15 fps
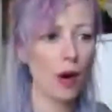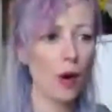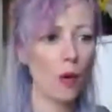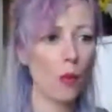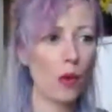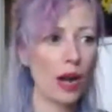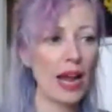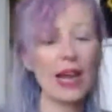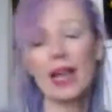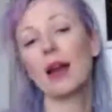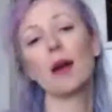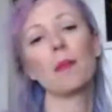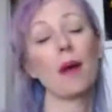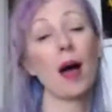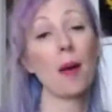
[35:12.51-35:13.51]
When I get
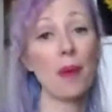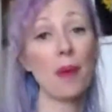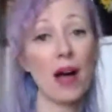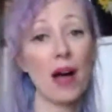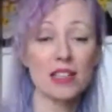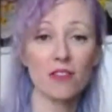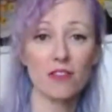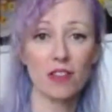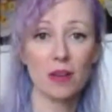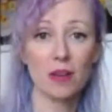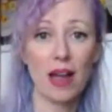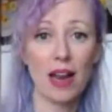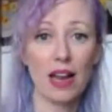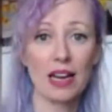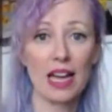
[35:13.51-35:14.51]
a positive feedback
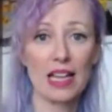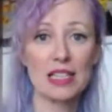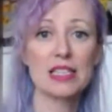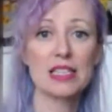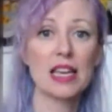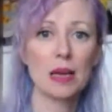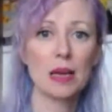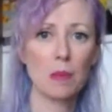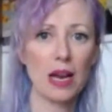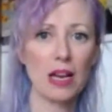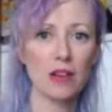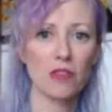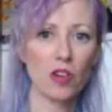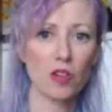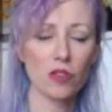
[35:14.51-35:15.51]
on Etsy, my
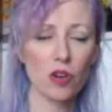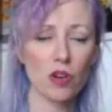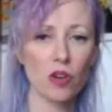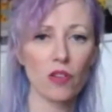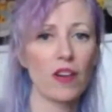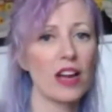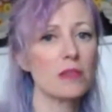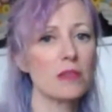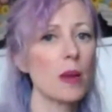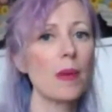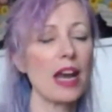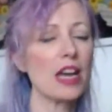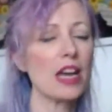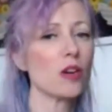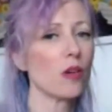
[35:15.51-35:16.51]
phone notifies me, but I
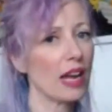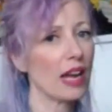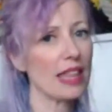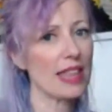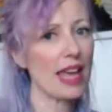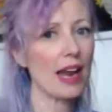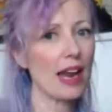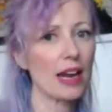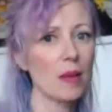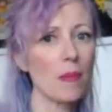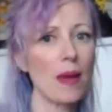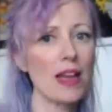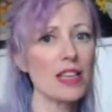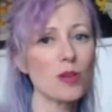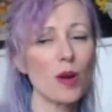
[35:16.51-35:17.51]
don't get that on
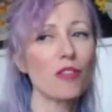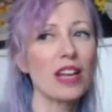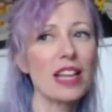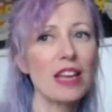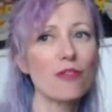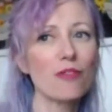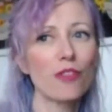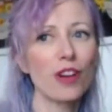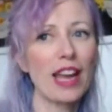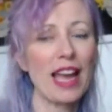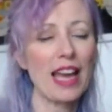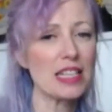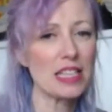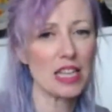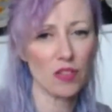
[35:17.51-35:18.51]
eBay. So I really forget
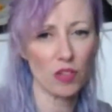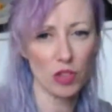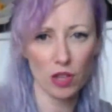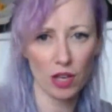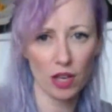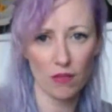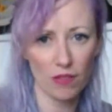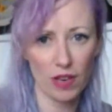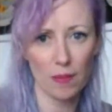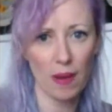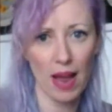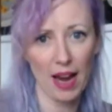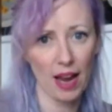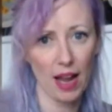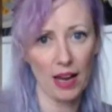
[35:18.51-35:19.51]
to even look at
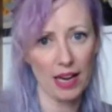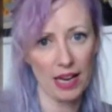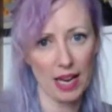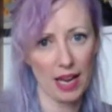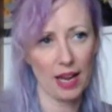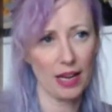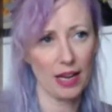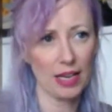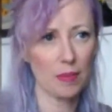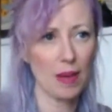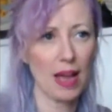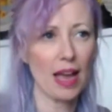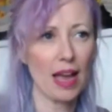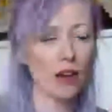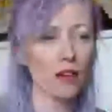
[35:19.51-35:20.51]
feedback on
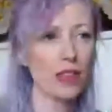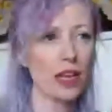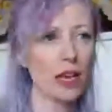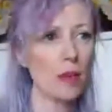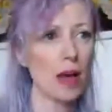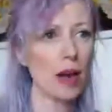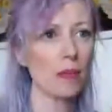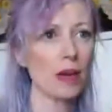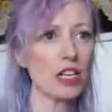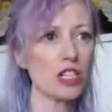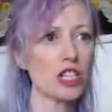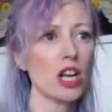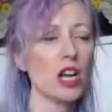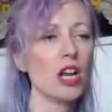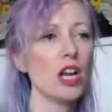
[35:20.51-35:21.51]
eBay. I don't think about it much.